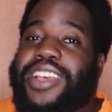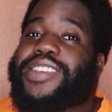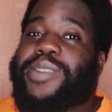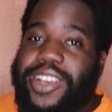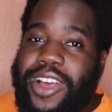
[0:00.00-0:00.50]

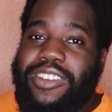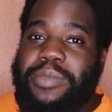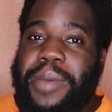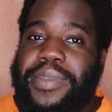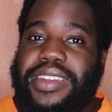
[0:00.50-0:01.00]
so I can't
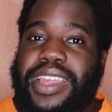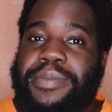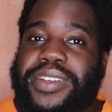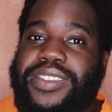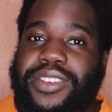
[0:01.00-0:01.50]
remember the
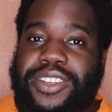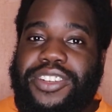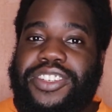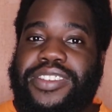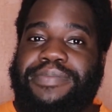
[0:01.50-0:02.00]
numbers, so you're
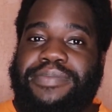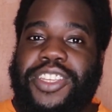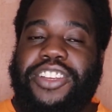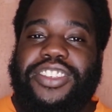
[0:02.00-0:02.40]
just